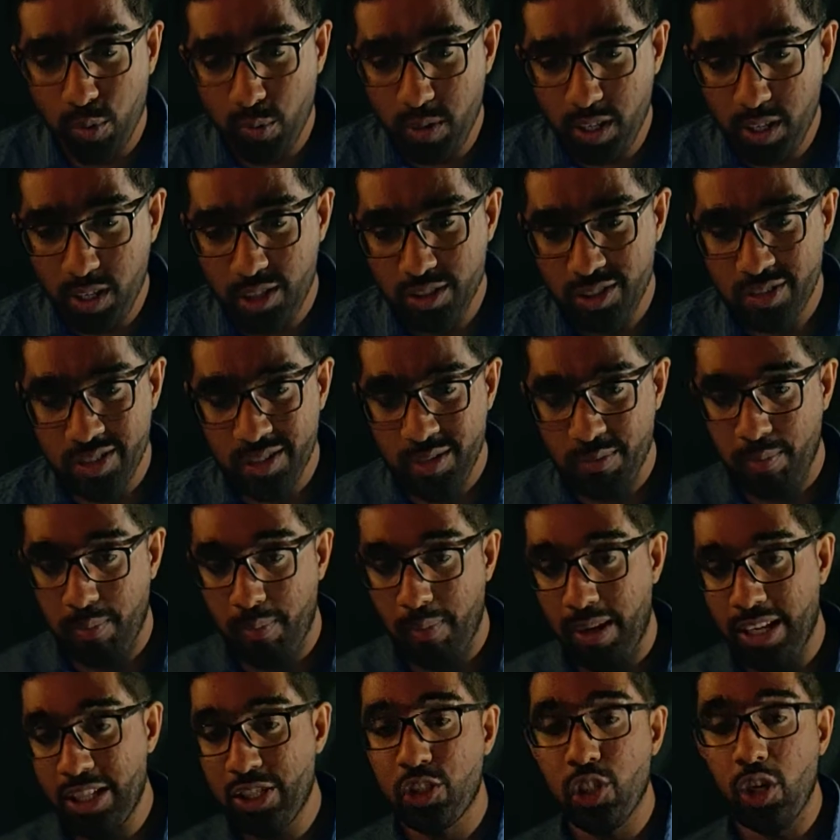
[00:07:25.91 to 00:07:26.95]
on to the
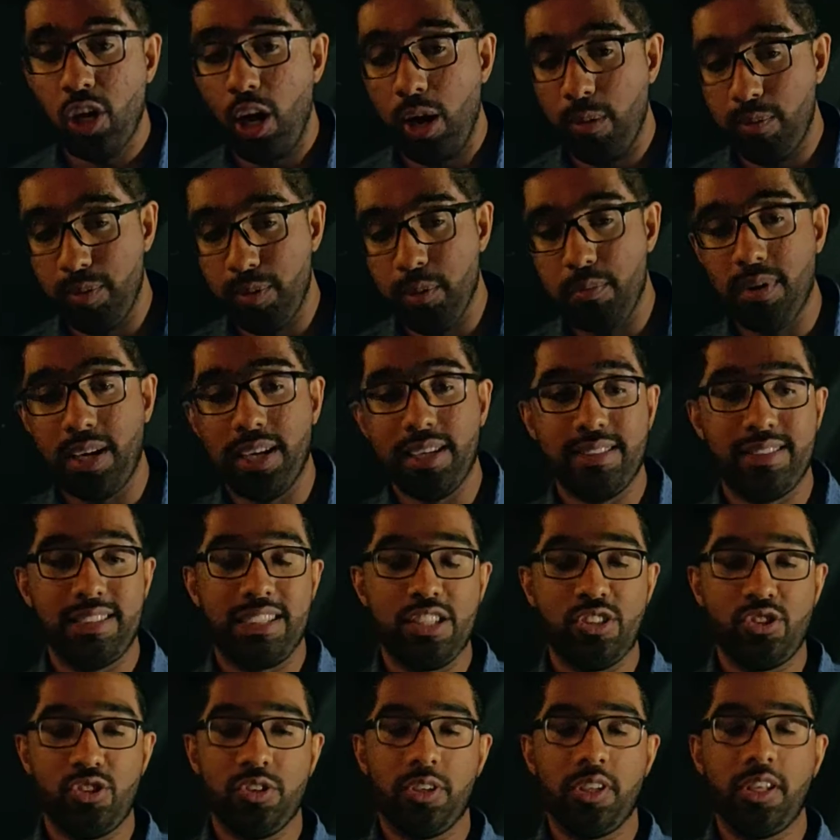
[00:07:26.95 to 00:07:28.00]
mesh
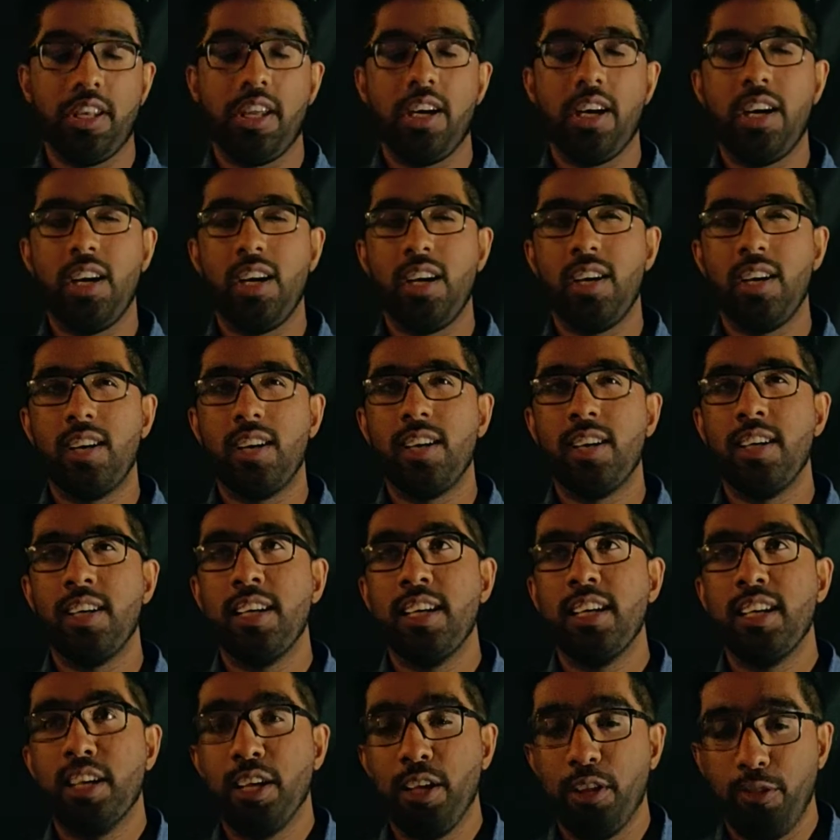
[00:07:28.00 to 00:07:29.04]
optimization.
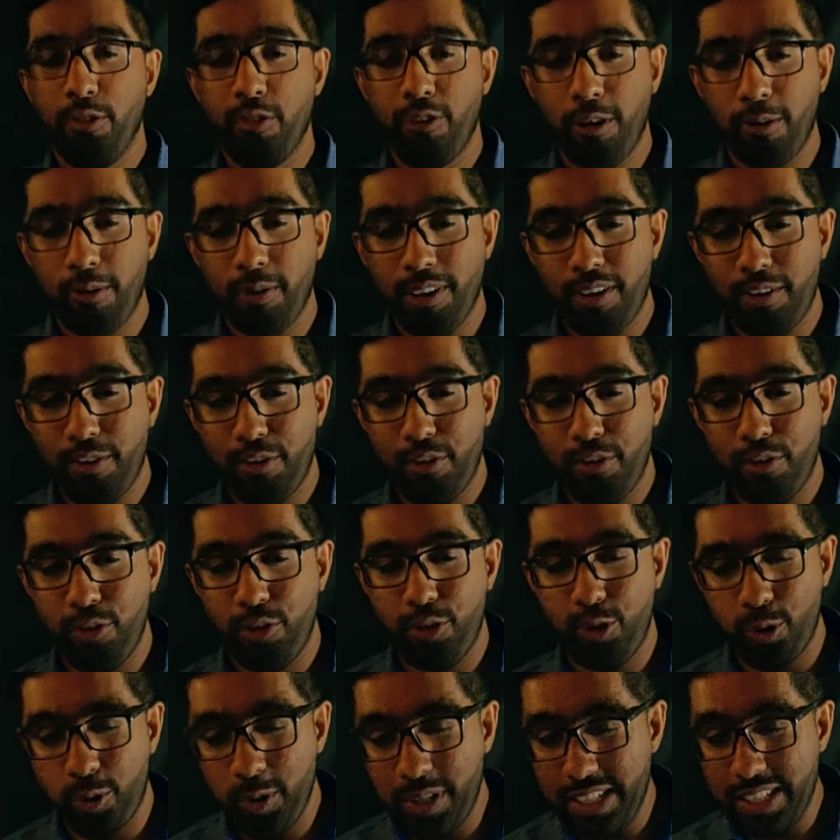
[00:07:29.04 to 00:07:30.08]
There are
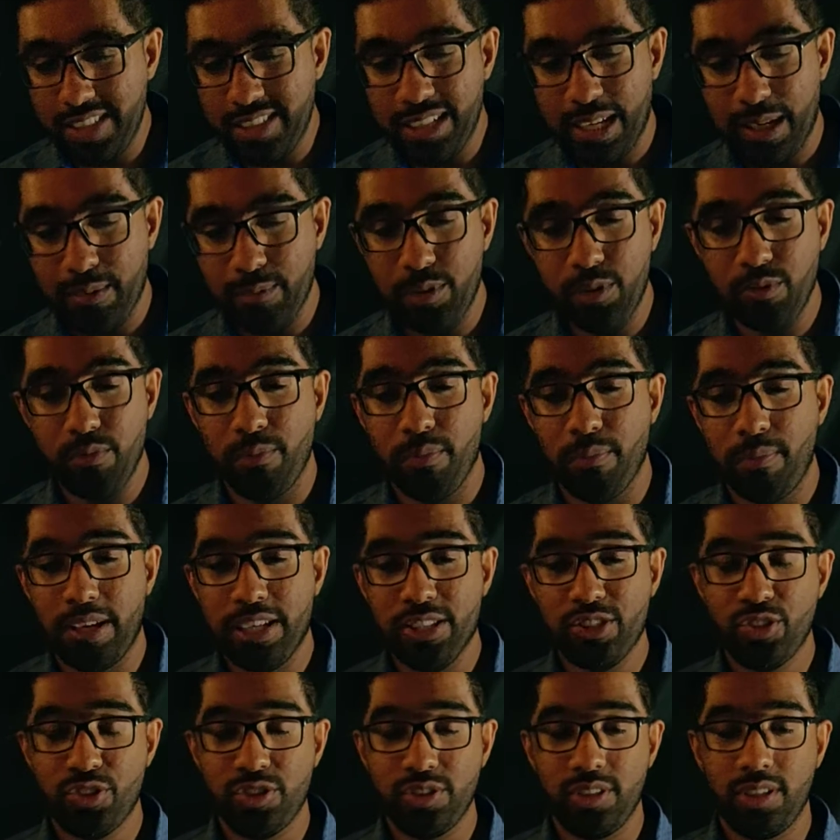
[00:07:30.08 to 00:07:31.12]
three types of mesh,
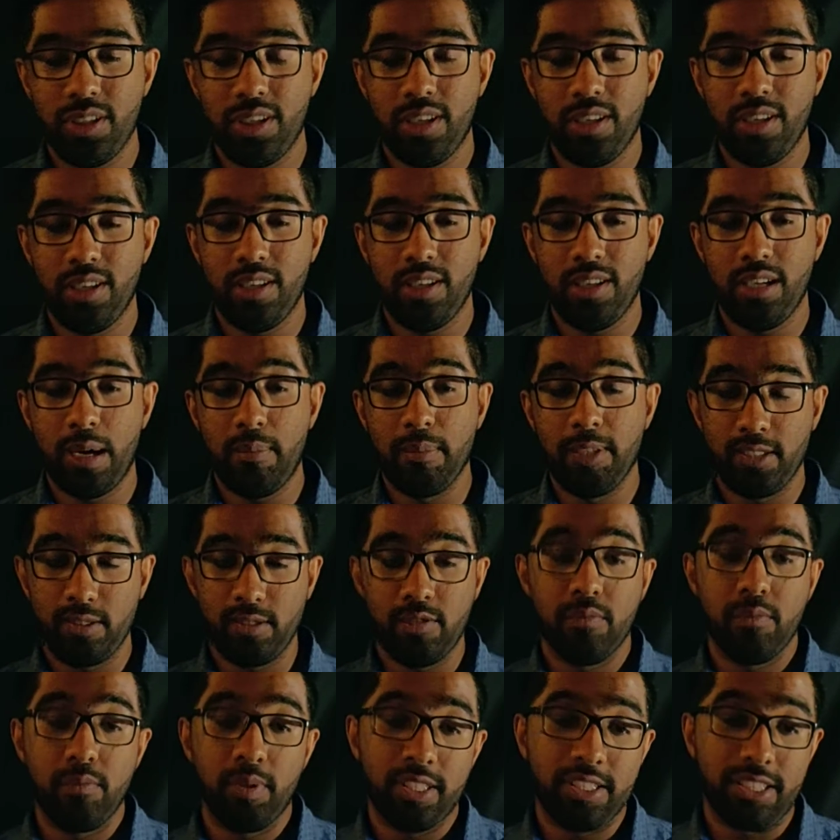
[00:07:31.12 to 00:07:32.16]

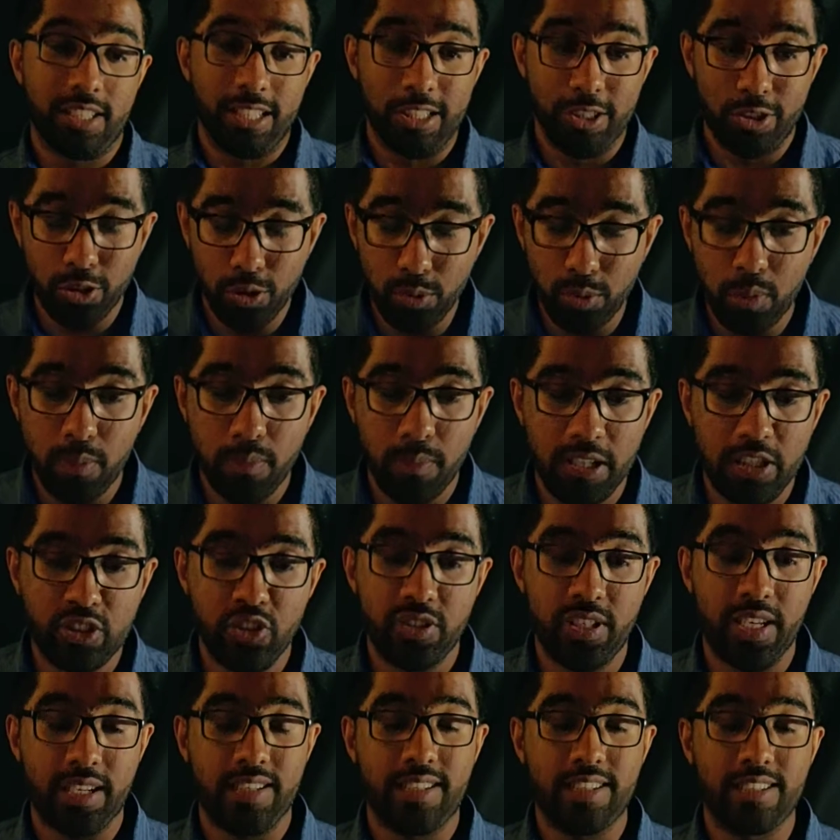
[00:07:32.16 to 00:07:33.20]
basically two mesh
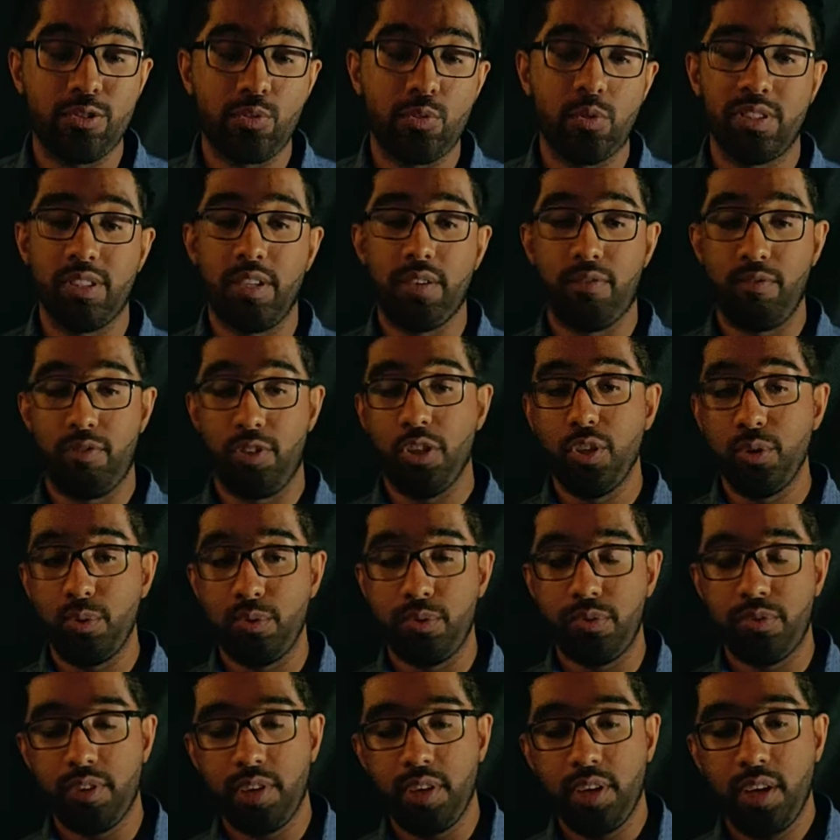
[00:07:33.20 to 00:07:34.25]
techniques which I've used.
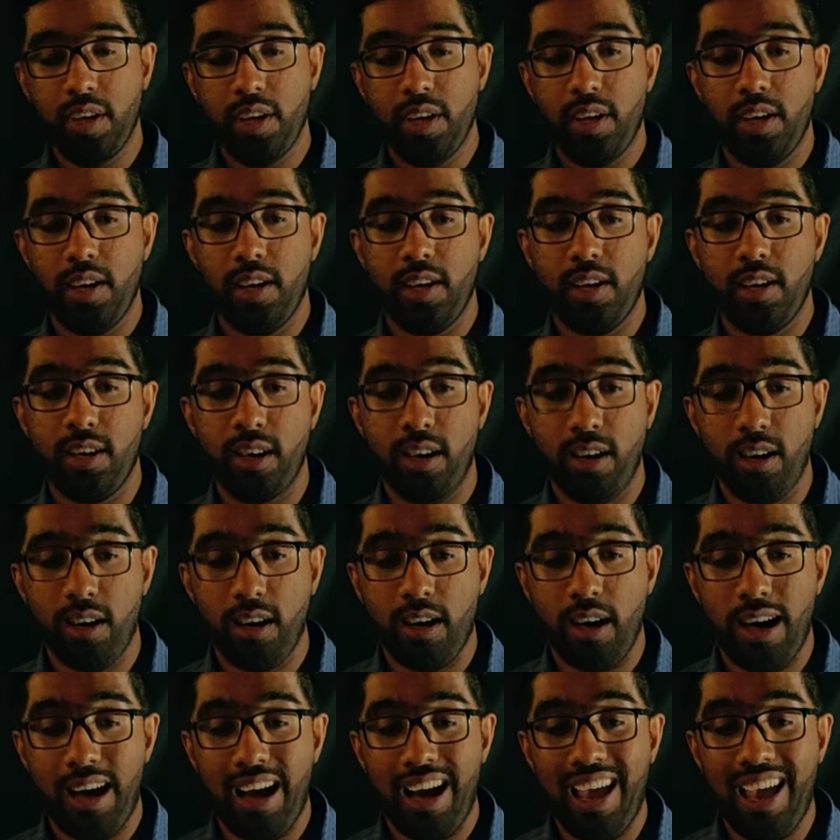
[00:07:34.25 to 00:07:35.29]

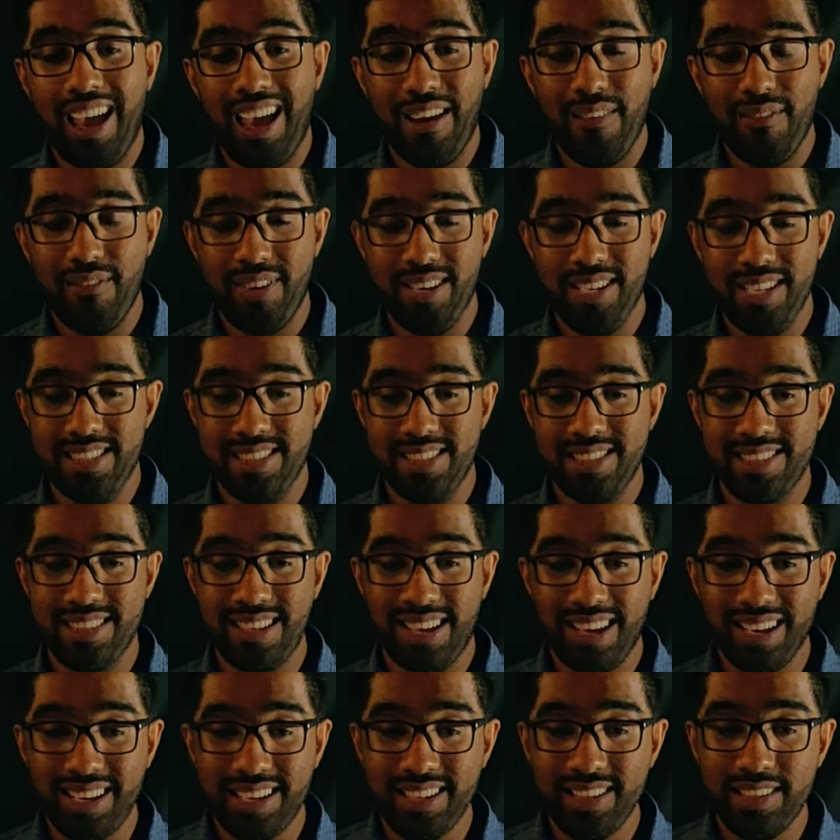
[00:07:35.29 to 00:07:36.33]
I have
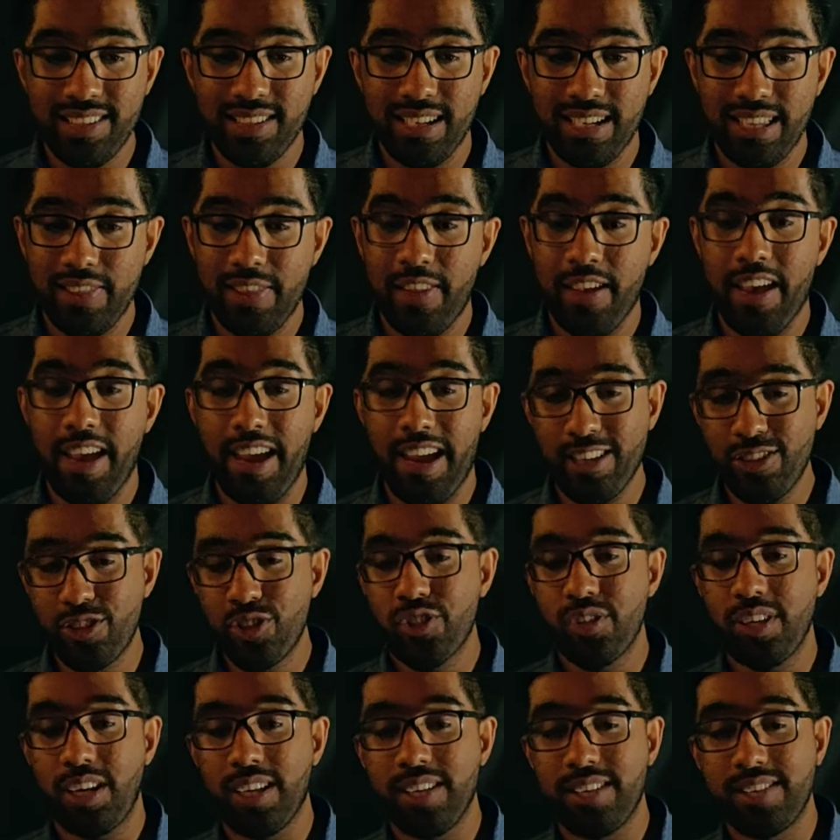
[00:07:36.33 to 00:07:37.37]
assigned the edge
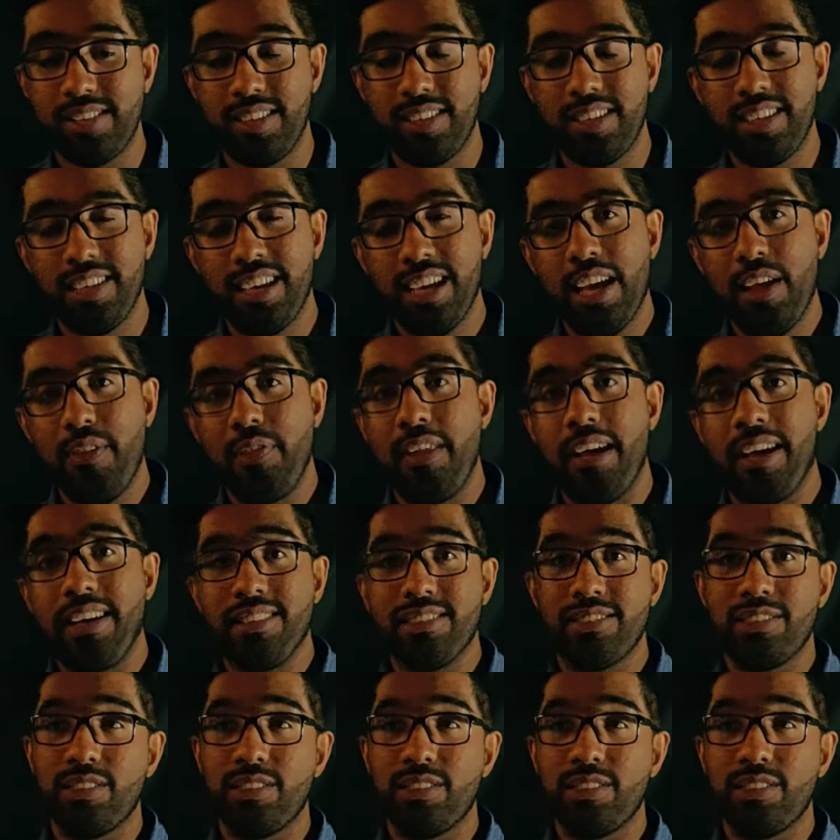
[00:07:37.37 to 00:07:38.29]
sizing, that is